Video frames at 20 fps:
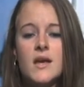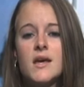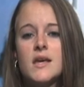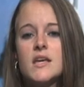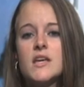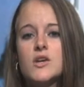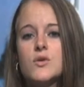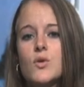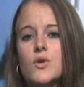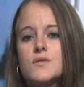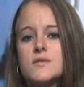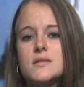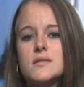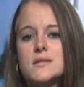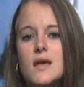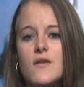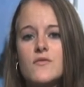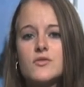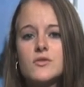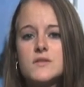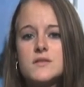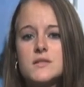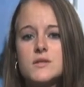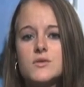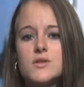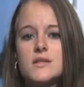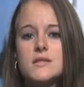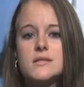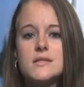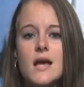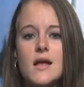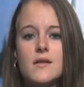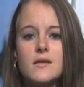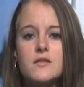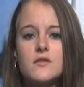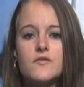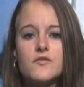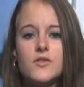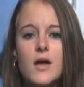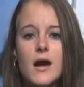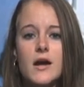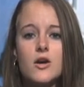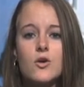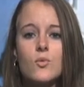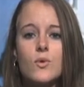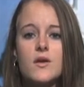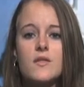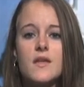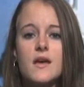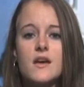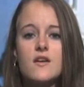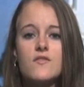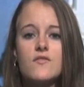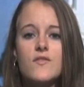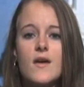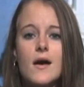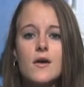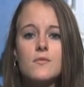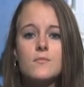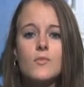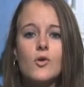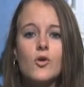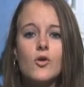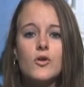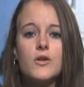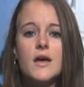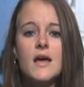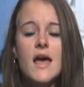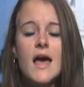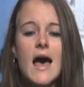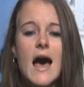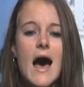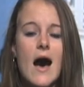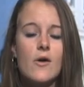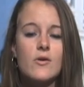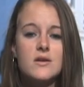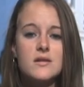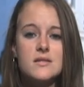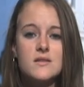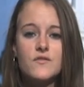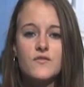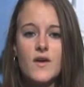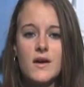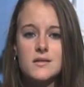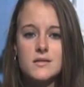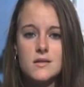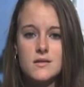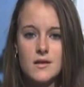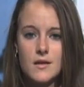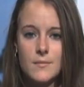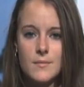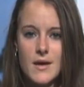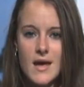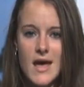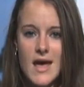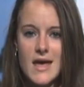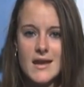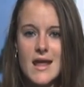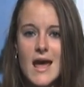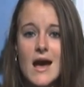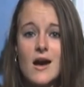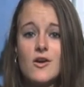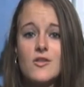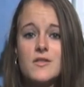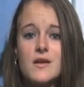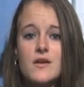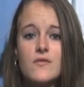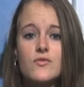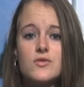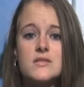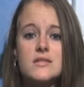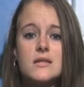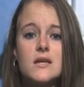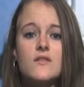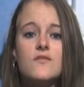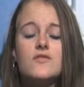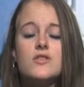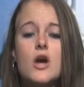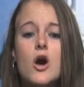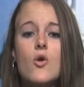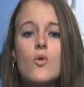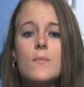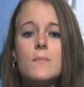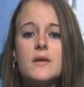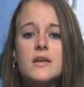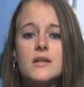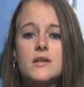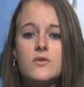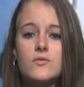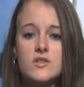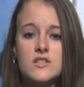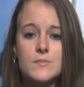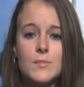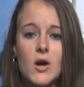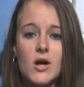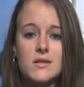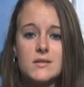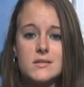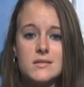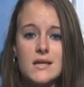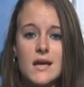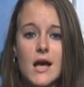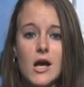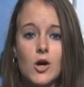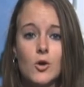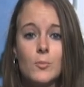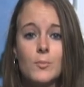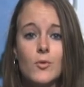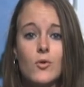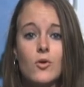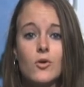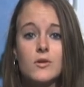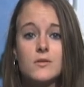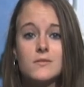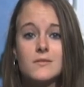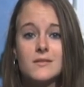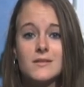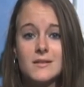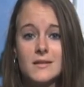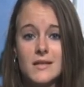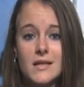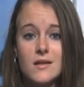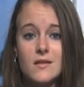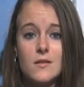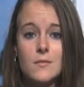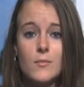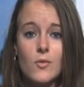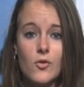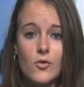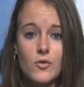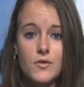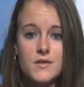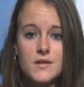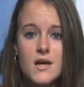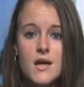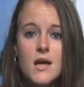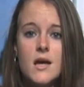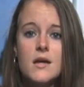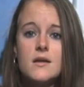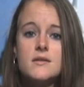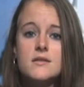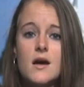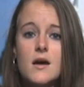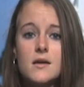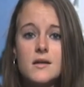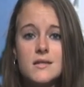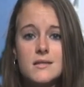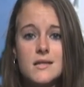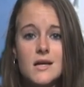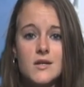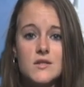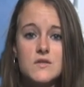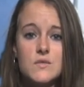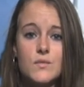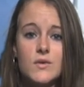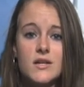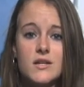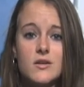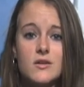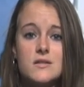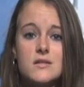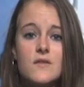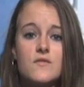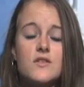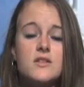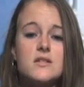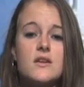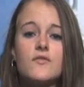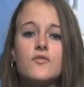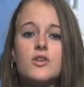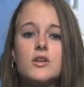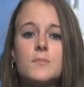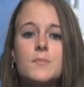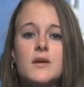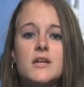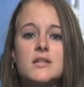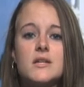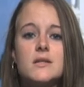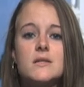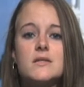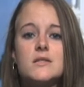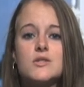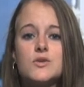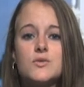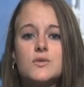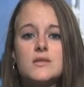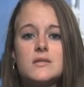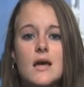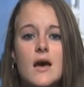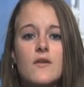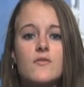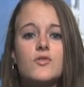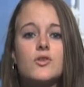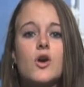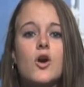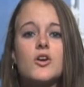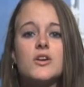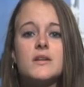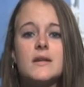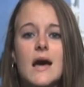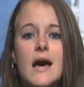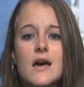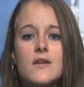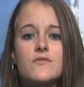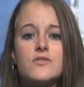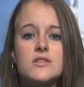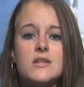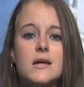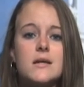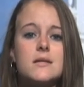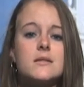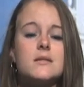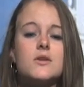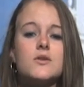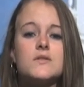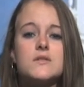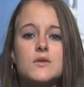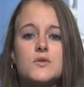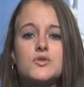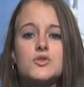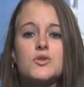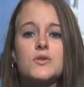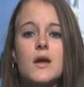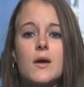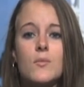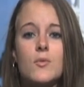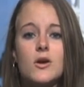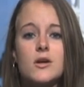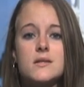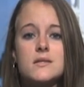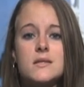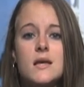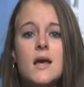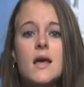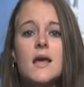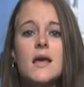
He quotes several students telling the Flyer where they have found mold, how it has affected them, and how they have received no immediate response to help or clean the mold. Duggan tells readers of the different opinions students have regarding advertising on social networks.